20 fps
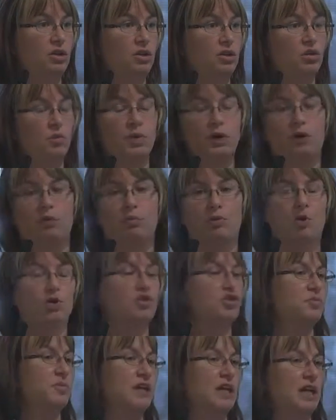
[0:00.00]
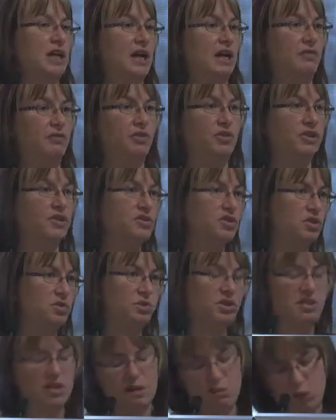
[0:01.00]
You want to approach me after this and you
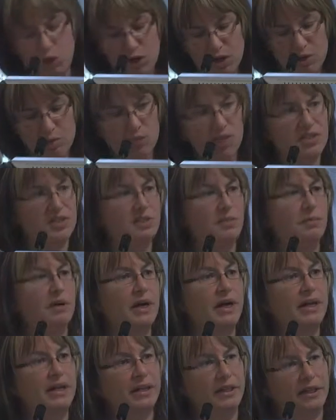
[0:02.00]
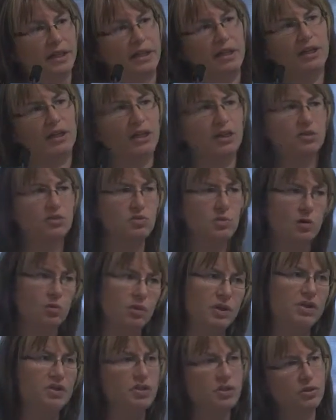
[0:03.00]
want to say, I'm working with somebody and here's what
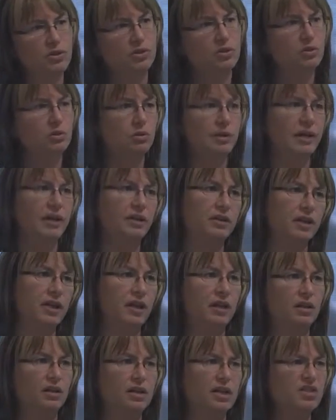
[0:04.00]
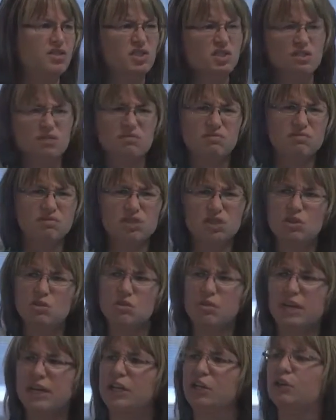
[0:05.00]
we do and is there, do
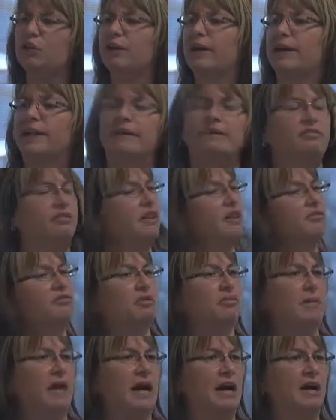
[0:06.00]
you hear anything from the